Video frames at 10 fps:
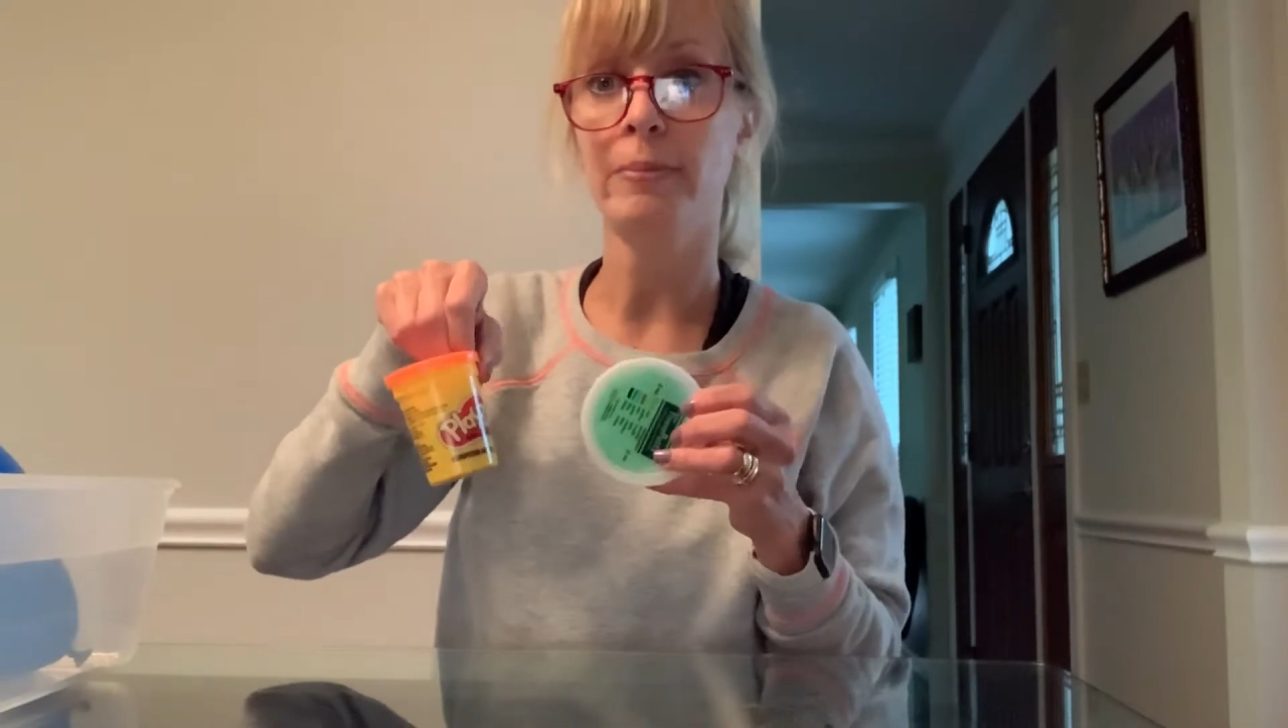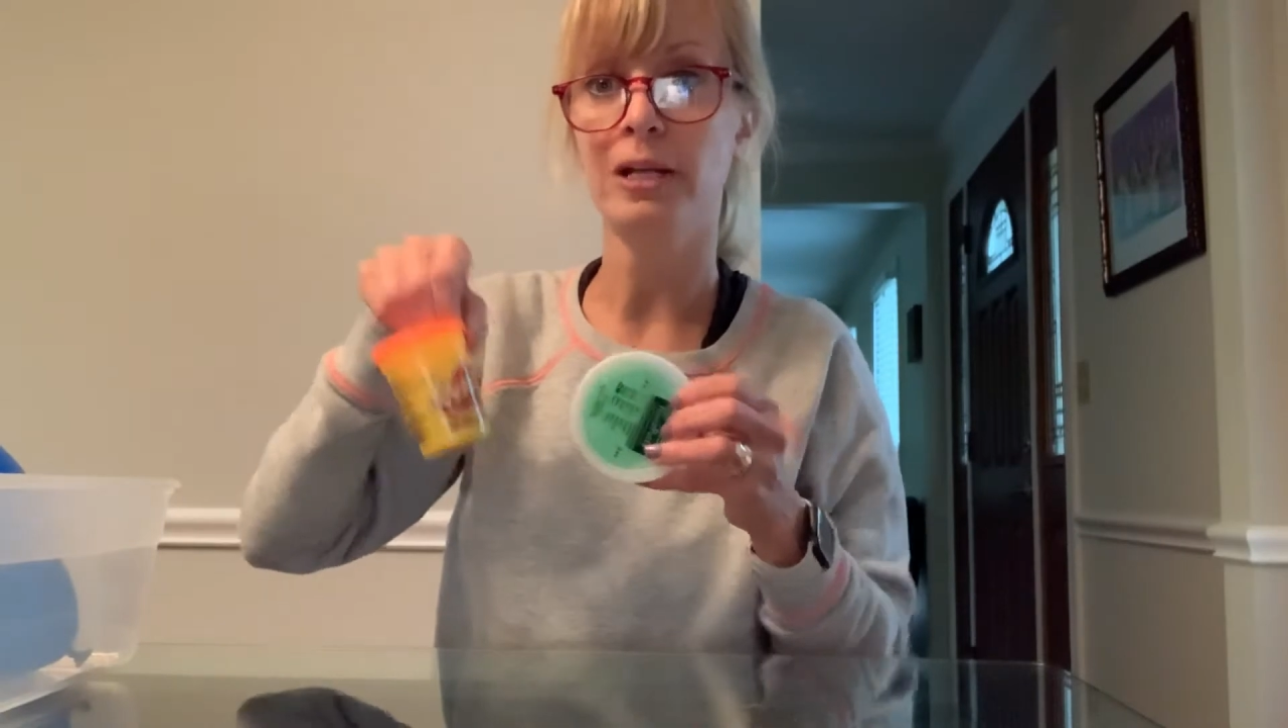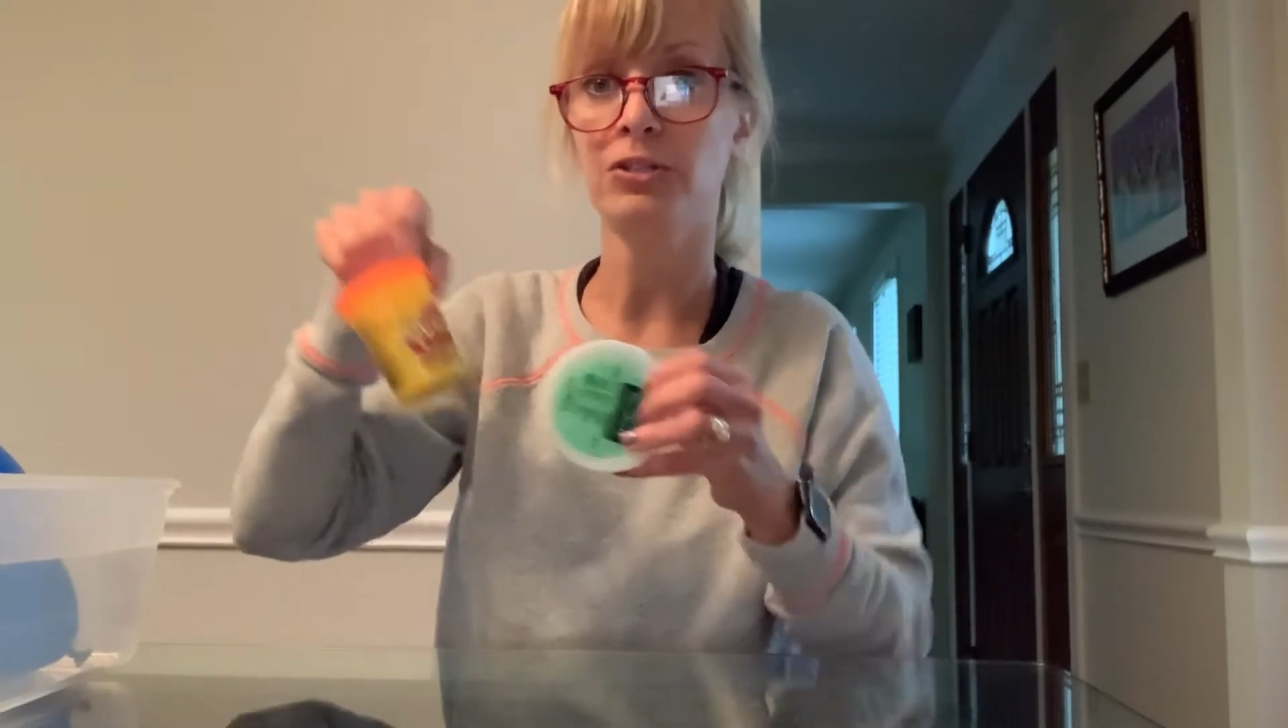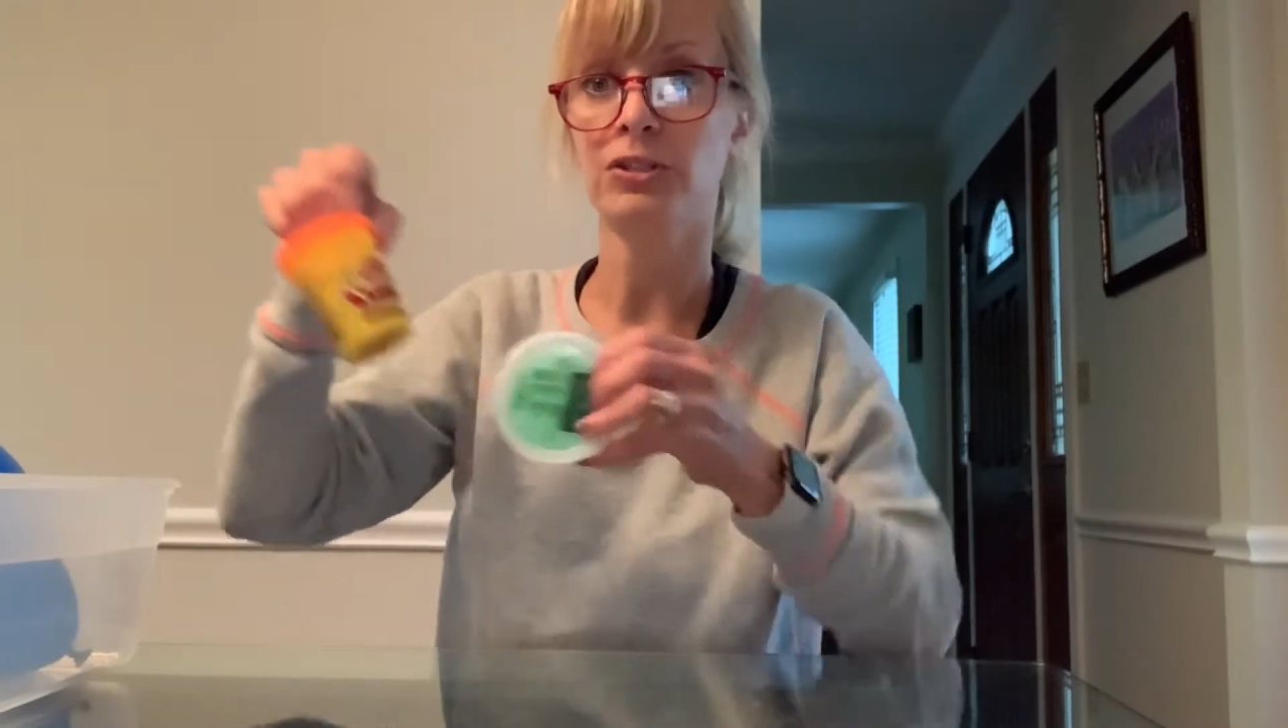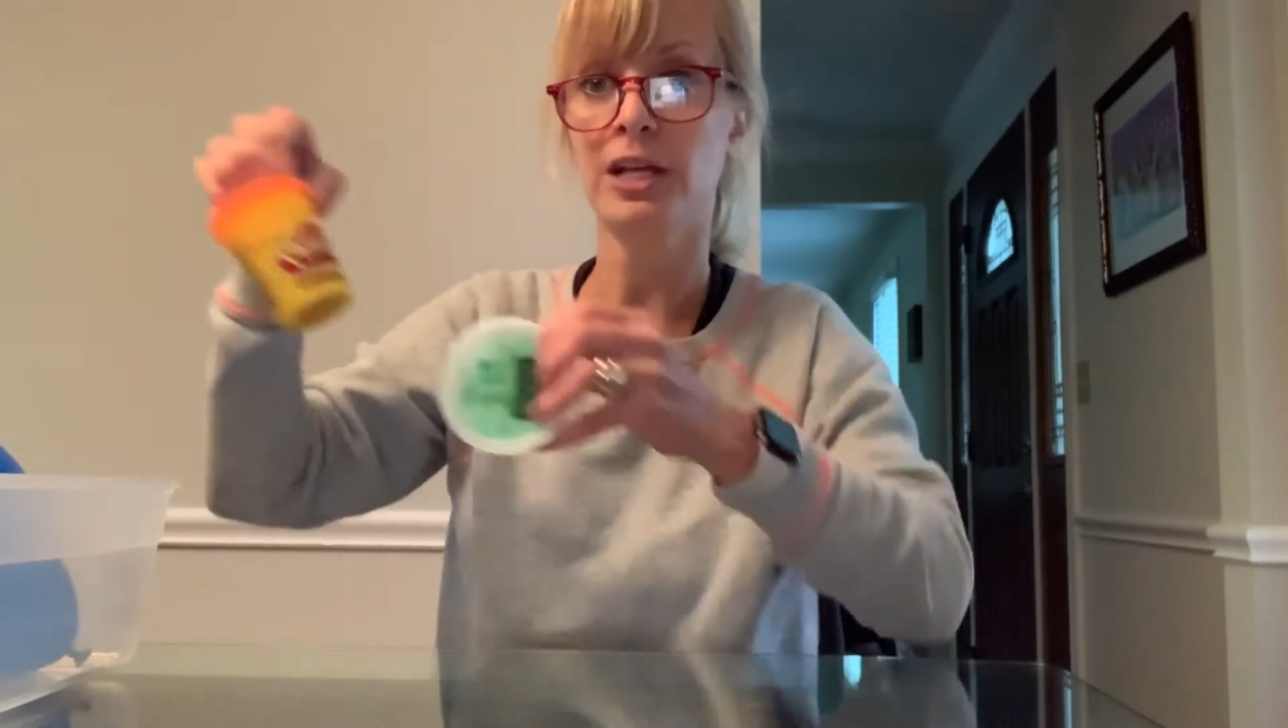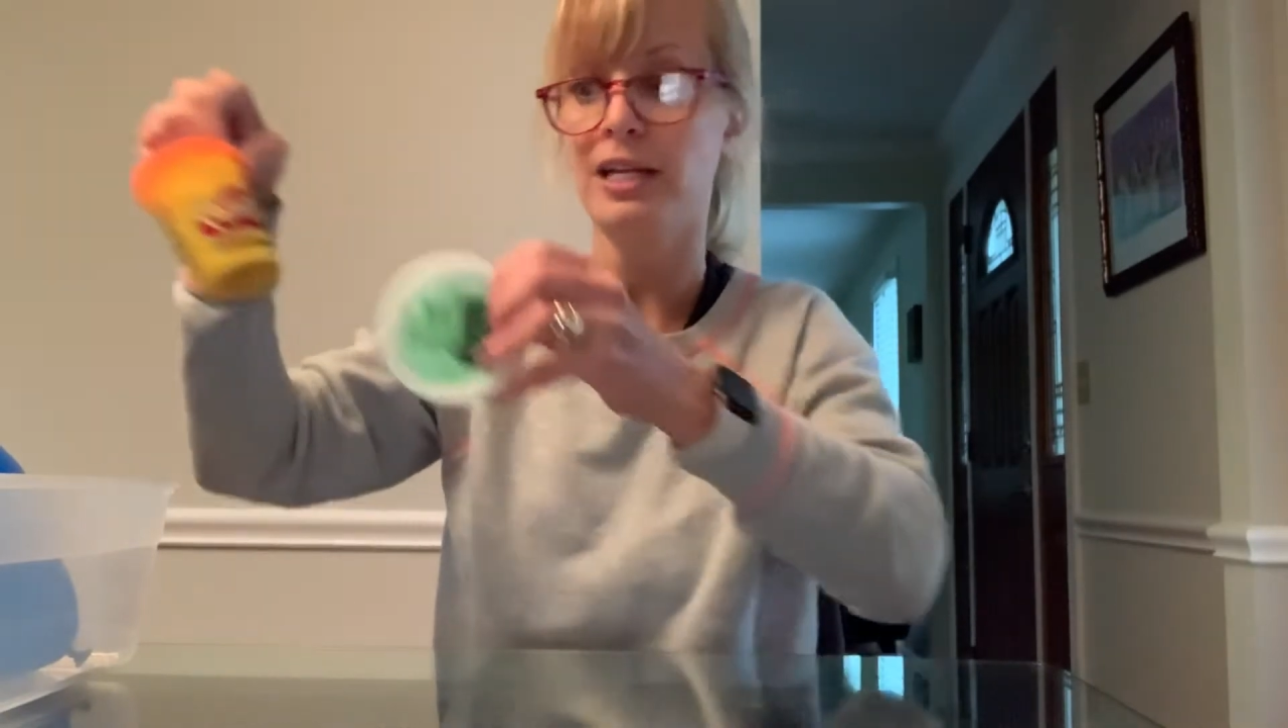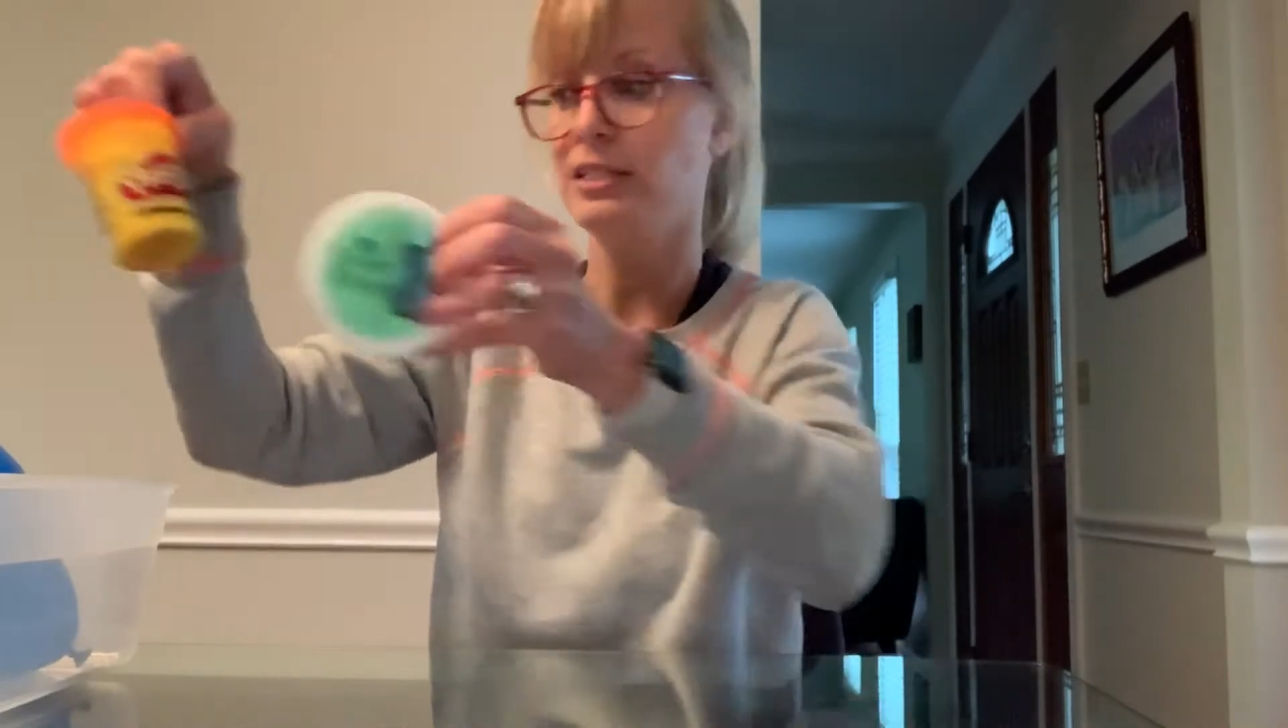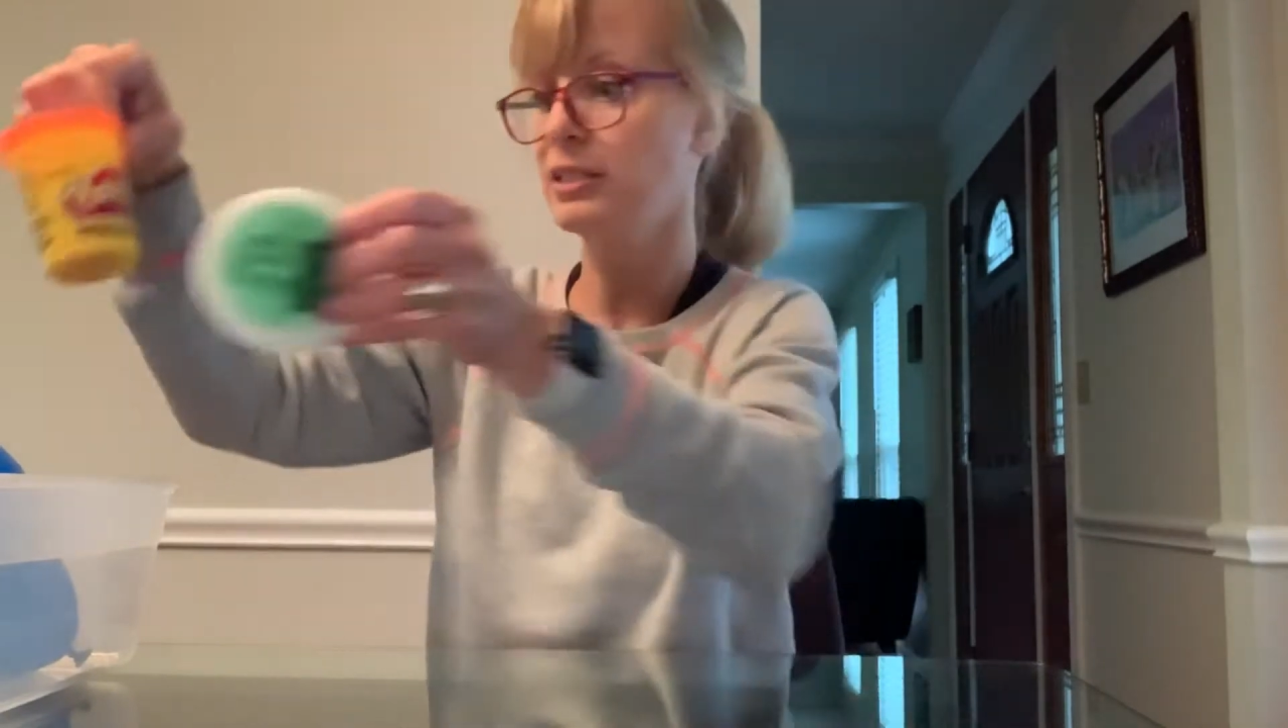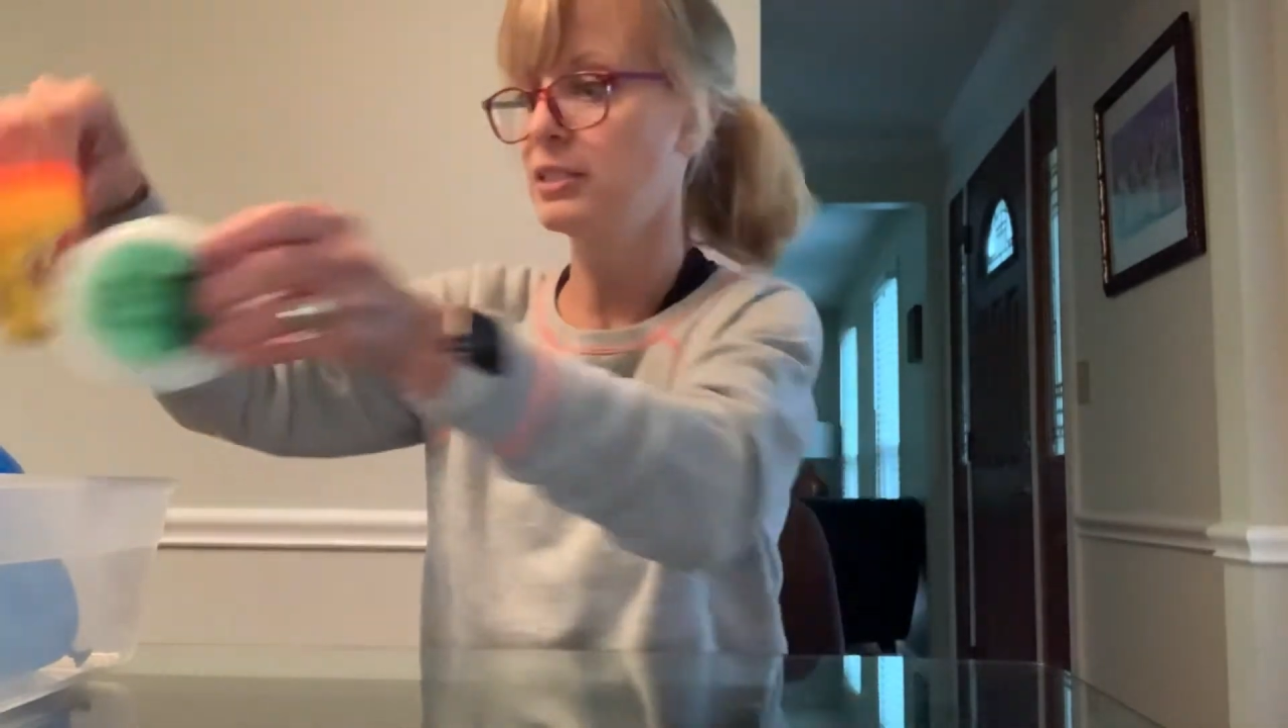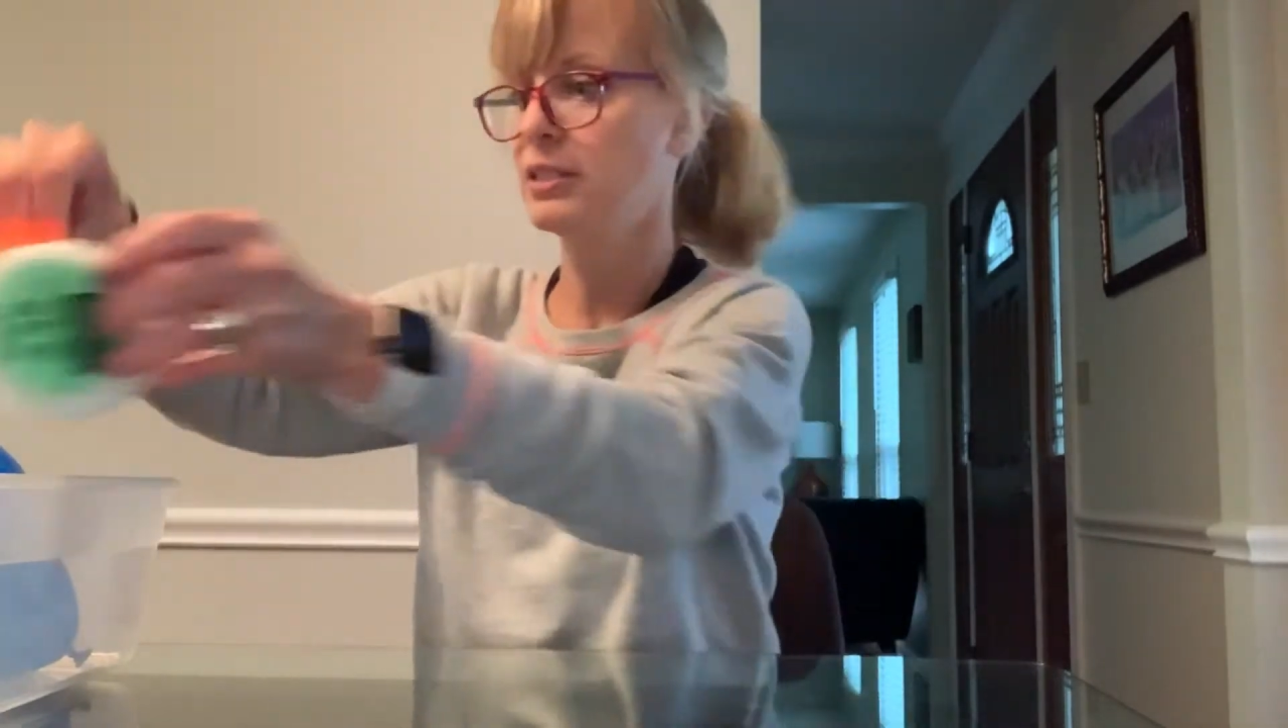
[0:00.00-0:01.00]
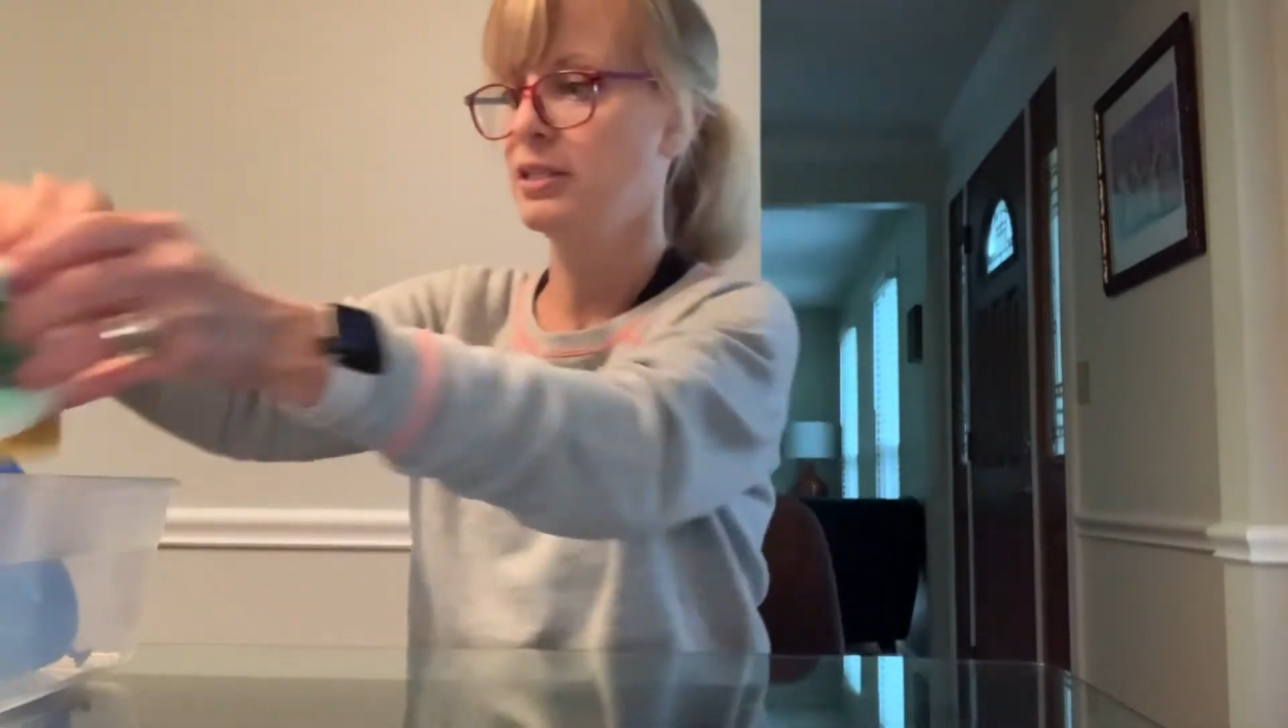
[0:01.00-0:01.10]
exercises.